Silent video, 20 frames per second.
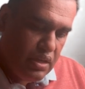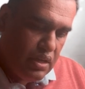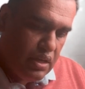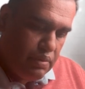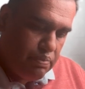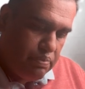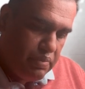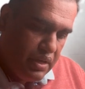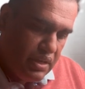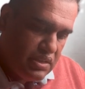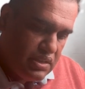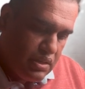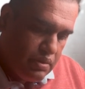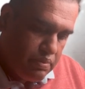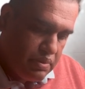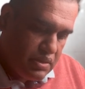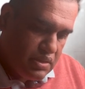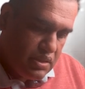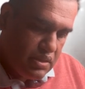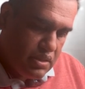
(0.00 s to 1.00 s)
A patient
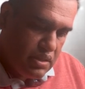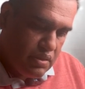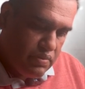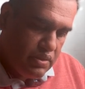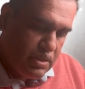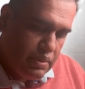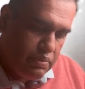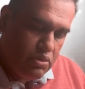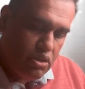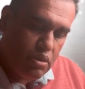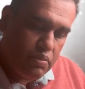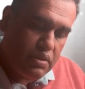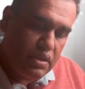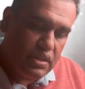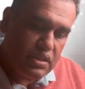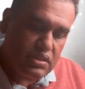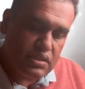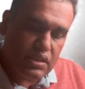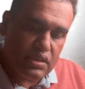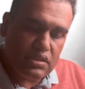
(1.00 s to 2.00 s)
presented with abdominal
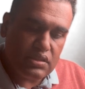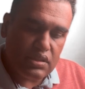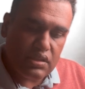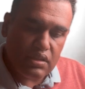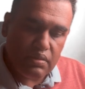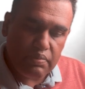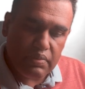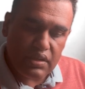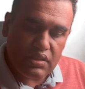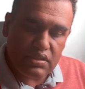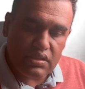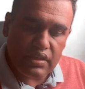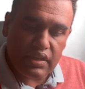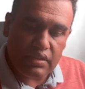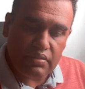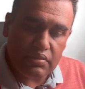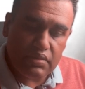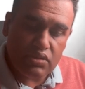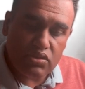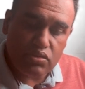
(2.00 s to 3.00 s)
distension. The patient
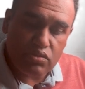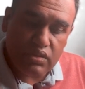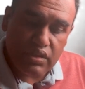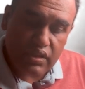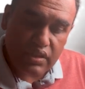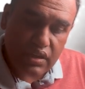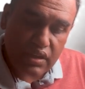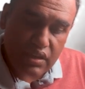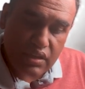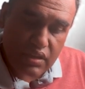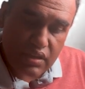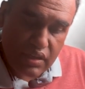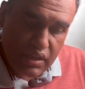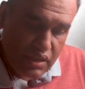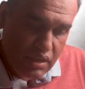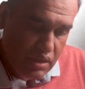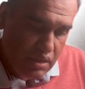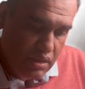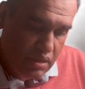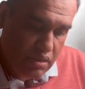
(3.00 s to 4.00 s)
admits to drinking
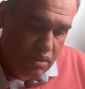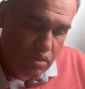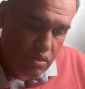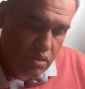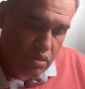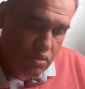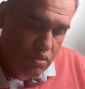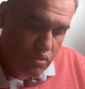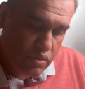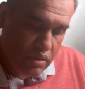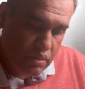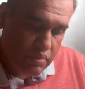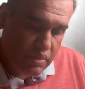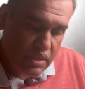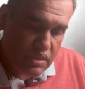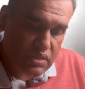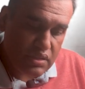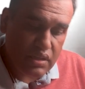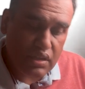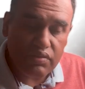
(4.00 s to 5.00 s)
10 to 12
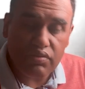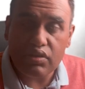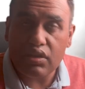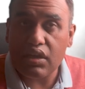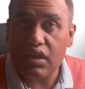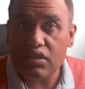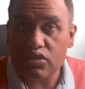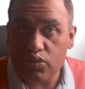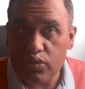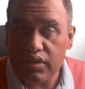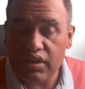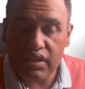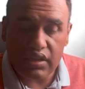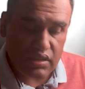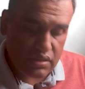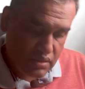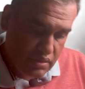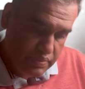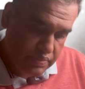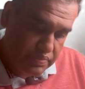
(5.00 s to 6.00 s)
beers a day for the last 20
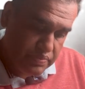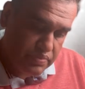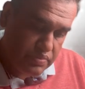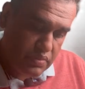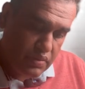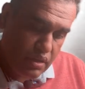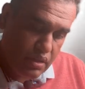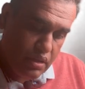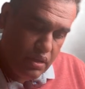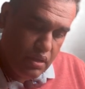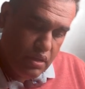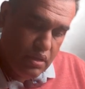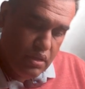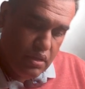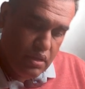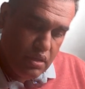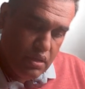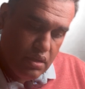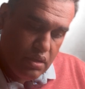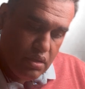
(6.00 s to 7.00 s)
years.
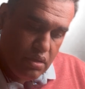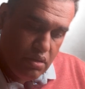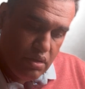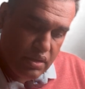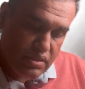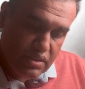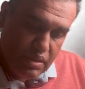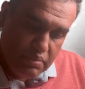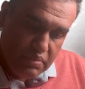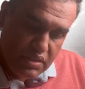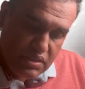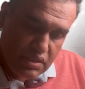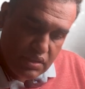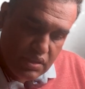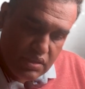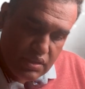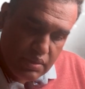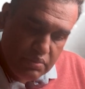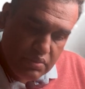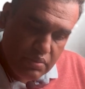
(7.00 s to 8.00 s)
On examination,
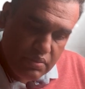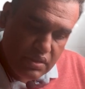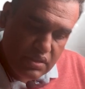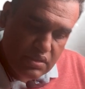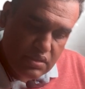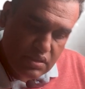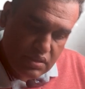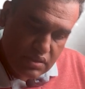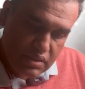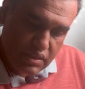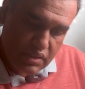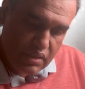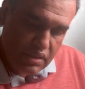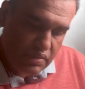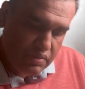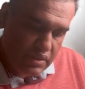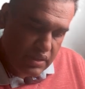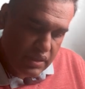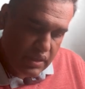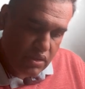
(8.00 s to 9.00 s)
his abdomen is distended
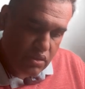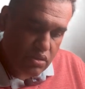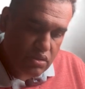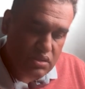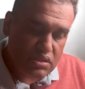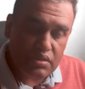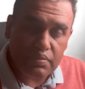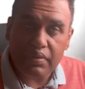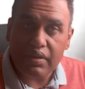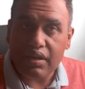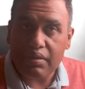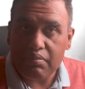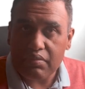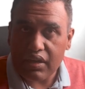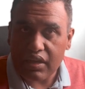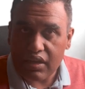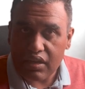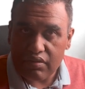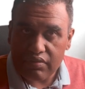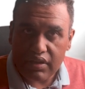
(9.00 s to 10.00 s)
with engorged
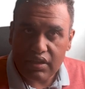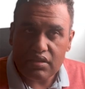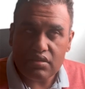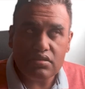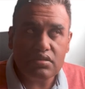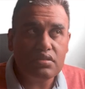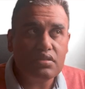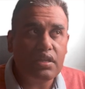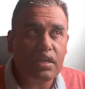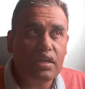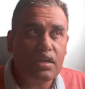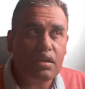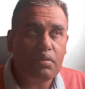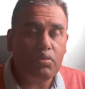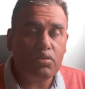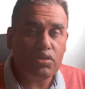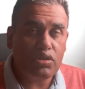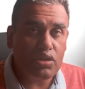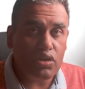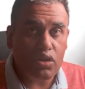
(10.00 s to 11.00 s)
paraumbilical veins. Think
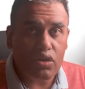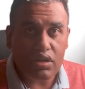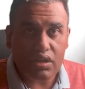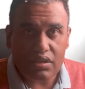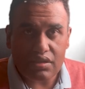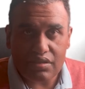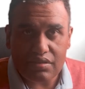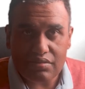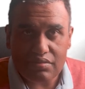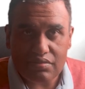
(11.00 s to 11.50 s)
about the organ.